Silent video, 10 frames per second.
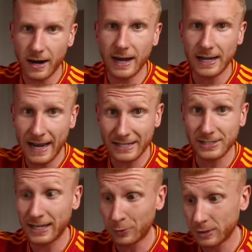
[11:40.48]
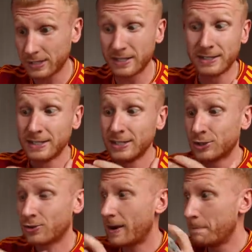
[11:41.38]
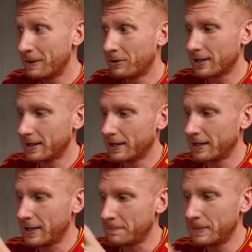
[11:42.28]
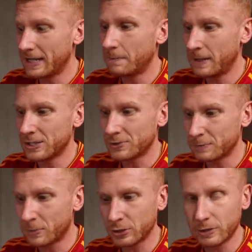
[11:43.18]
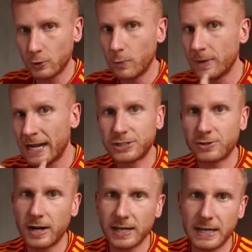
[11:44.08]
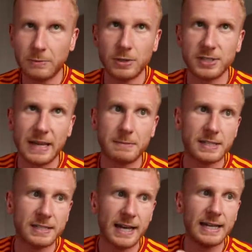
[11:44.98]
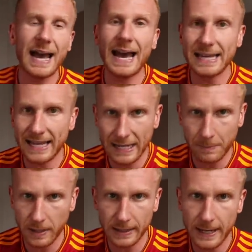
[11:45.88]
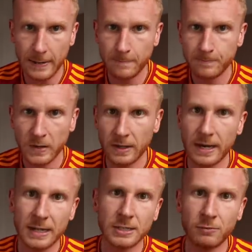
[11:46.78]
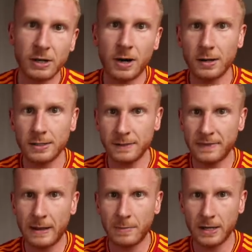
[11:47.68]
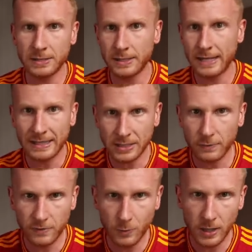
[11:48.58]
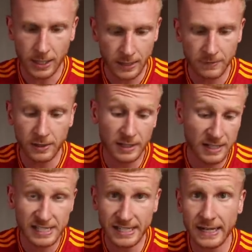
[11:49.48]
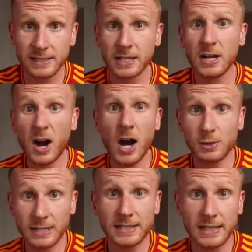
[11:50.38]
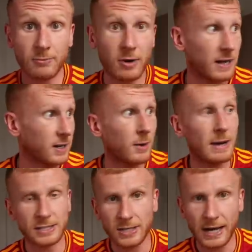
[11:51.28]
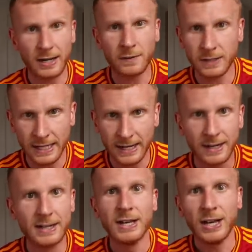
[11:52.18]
right, let's, in order to try and build a bigger picture as possible, let's try and keep your steps at say 8K per day. Okay, so regardless if that person gets home from work and they've only done 6, I'll say to them, right, go outside after dinner